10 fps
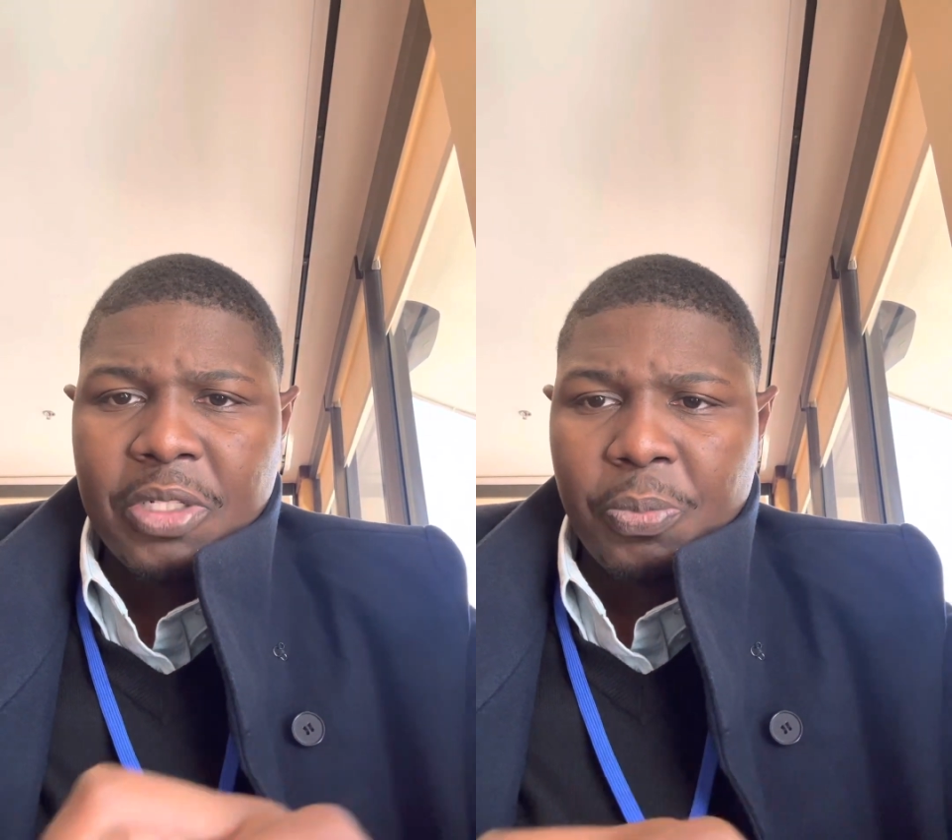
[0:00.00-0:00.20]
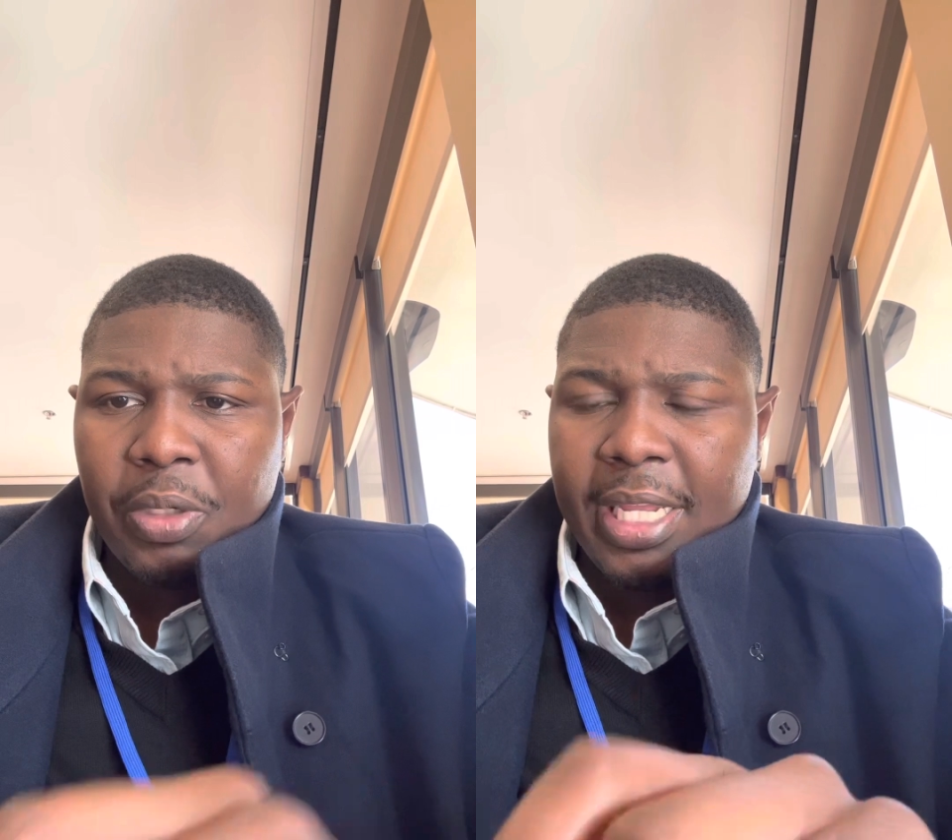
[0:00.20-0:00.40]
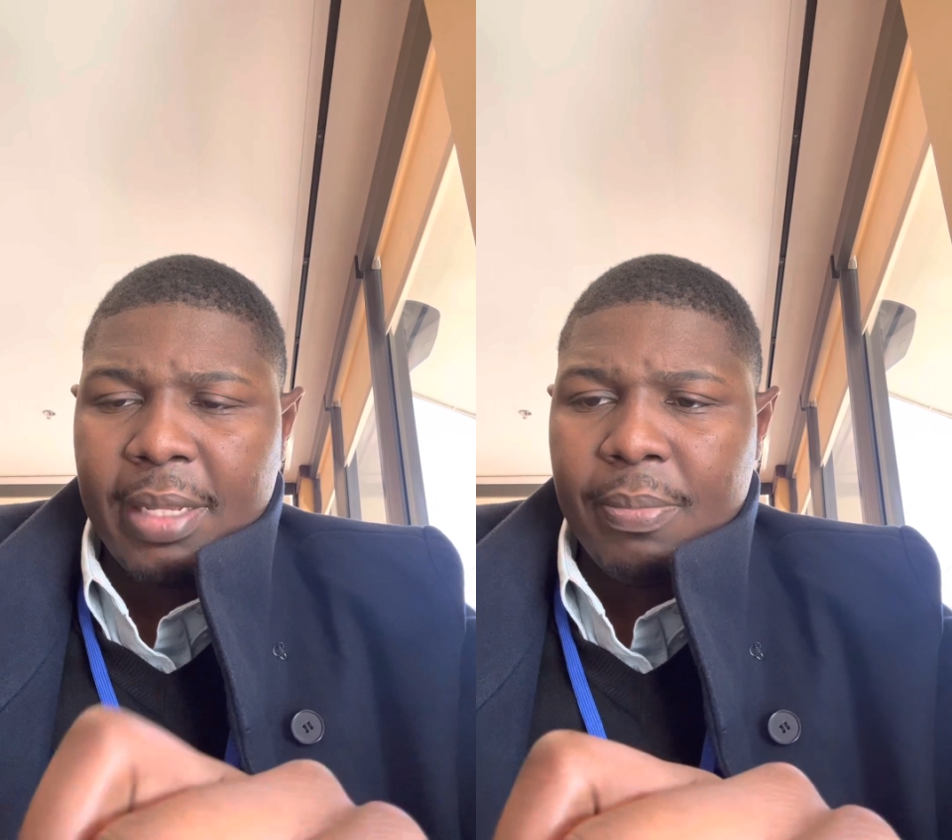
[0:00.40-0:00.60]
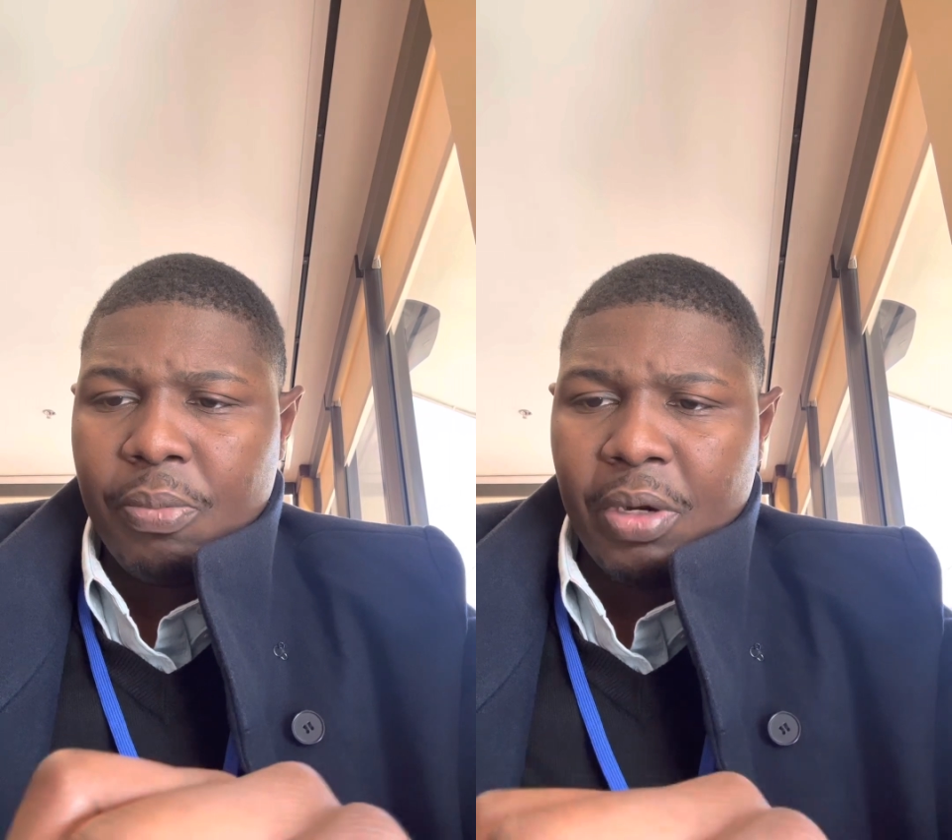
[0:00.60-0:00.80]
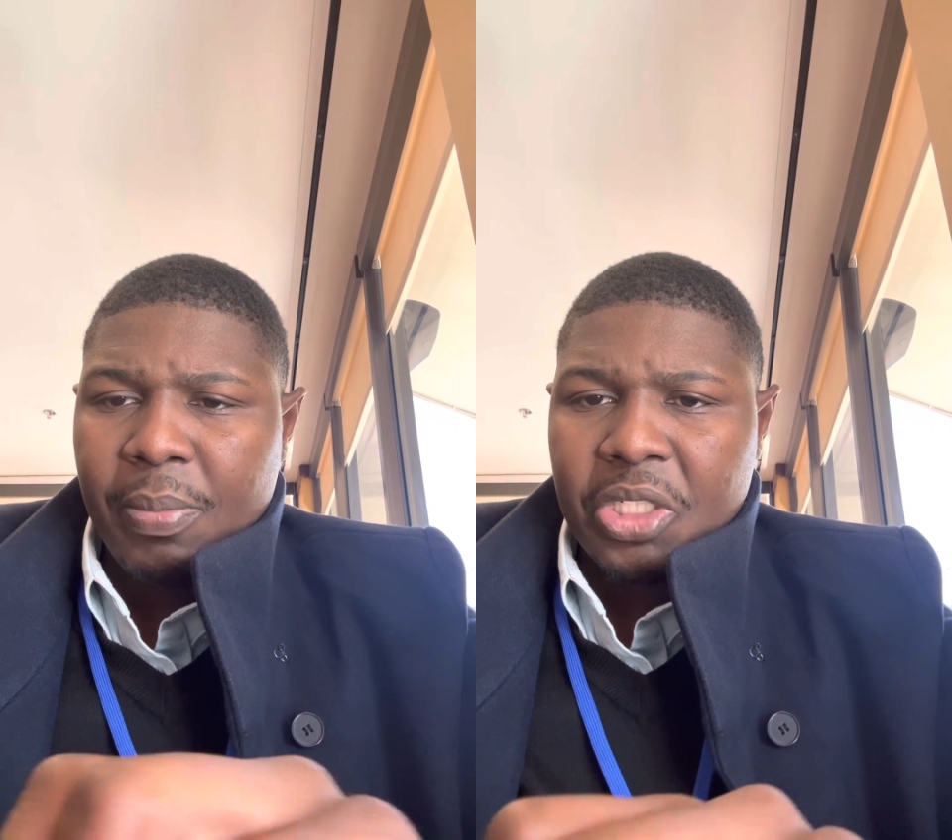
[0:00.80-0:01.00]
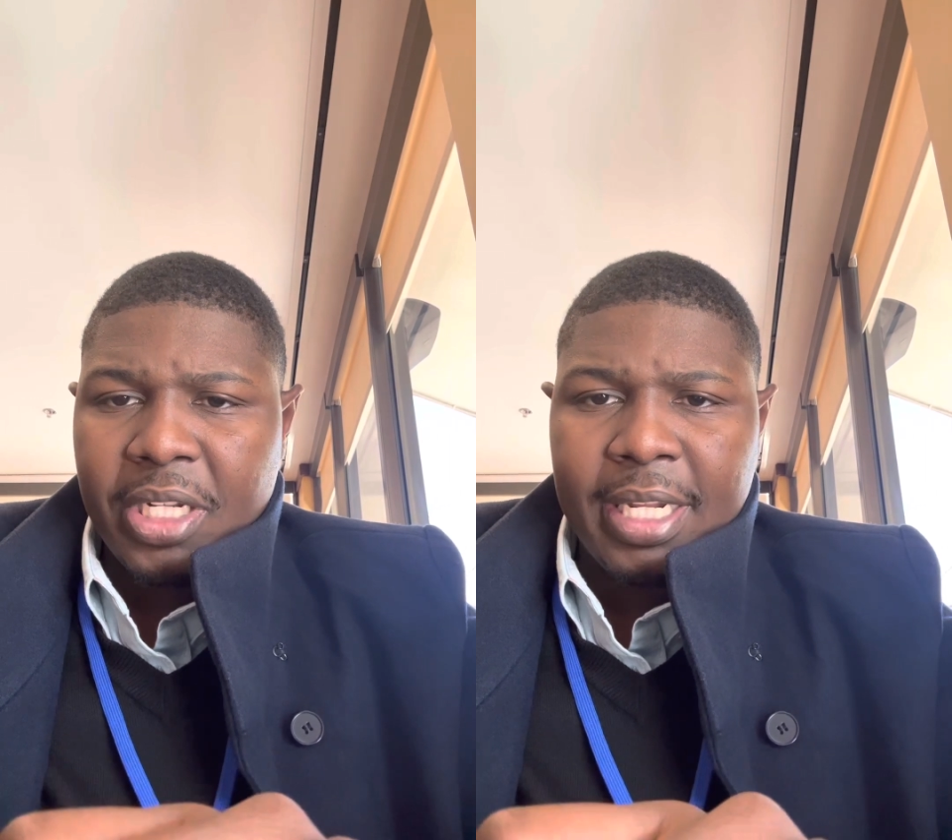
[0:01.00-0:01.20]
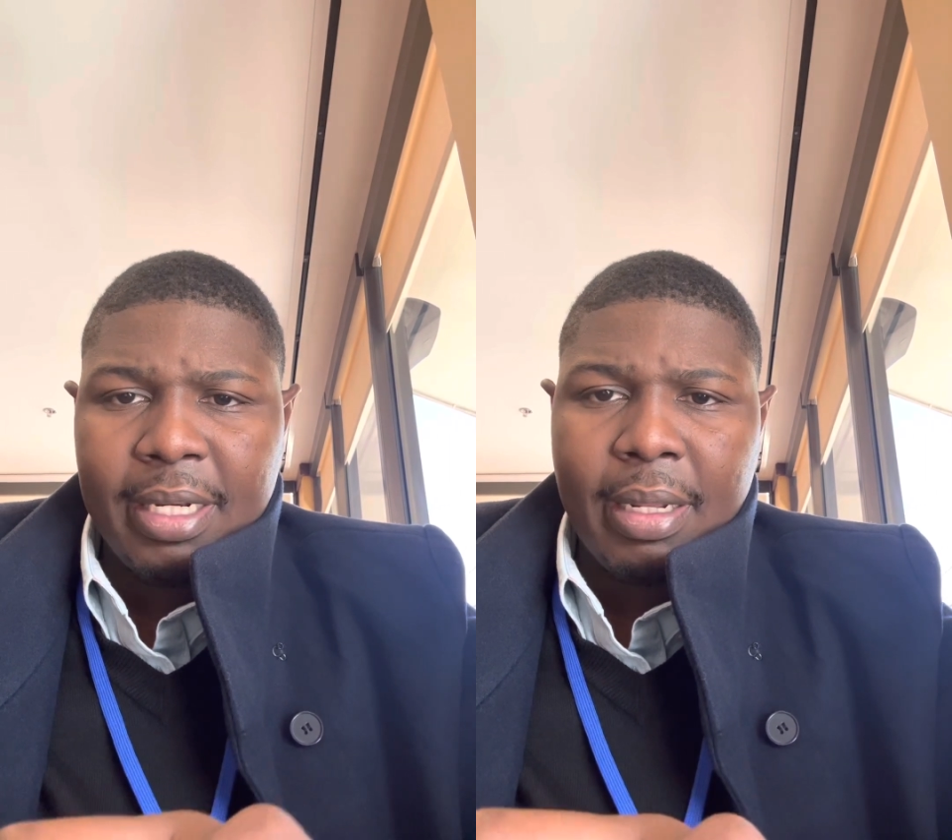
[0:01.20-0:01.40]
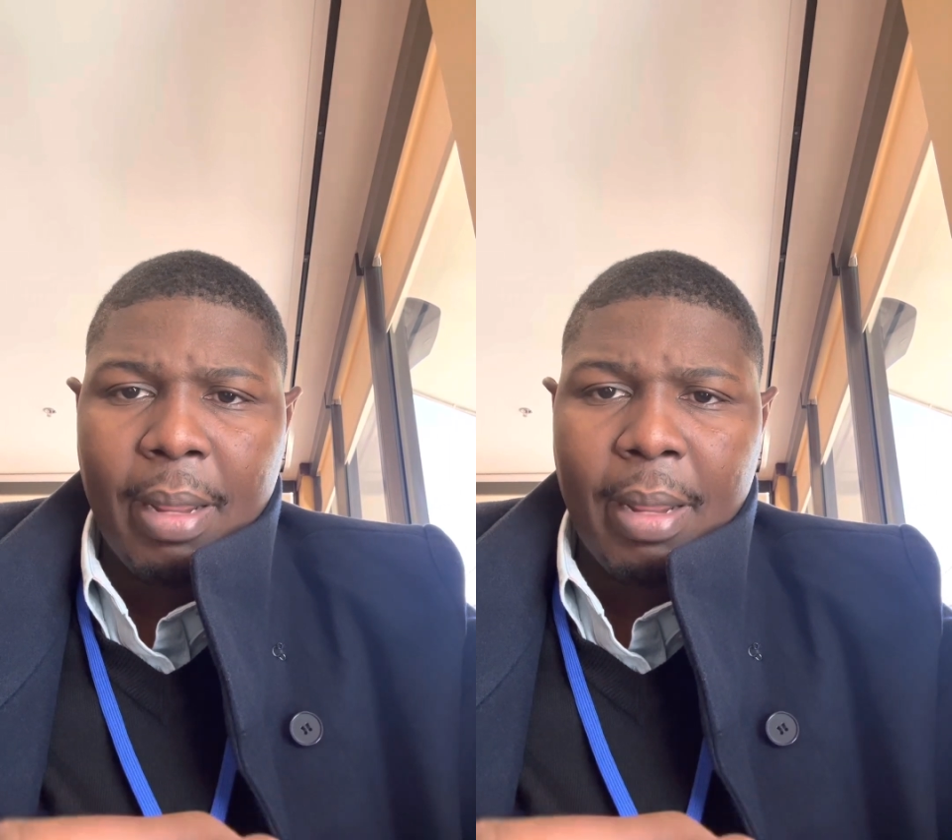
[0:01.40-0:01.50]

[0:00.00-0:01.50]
was pretty much it.